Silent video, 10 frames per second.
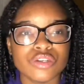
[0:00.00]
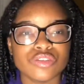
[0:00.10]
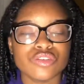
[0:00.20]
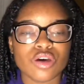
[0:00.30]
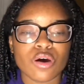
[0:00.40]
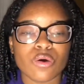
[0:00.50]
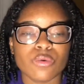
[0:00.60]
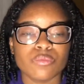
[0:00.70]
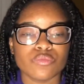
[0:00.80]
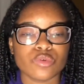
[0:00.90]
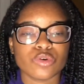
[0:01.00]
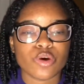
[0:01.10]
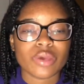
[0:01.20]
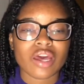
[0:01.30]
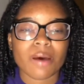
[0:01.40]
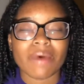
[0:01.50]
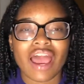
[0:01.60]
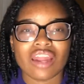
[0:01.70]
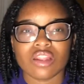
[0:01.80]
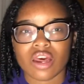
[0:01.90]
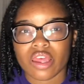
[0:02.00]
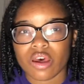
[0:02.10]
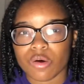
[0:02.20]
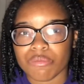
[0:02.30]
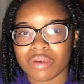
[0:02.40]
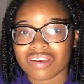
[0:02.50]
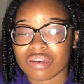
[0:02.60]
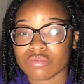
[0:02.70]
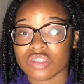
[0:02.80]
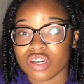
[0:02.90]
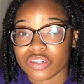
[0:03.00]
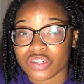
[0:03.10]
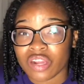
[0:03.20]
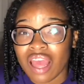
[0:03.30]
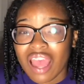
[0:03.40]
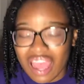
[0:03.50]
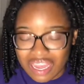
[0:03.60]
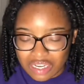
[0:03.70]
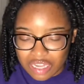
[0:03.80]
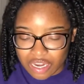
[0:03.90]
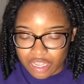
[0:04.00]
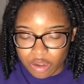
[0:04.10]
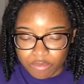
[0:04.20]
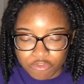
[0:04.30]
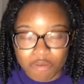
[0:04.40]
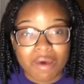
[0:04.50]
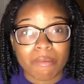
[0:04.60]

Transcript: So growing up, I had a lot of help because I was younger. I had a lot of help from my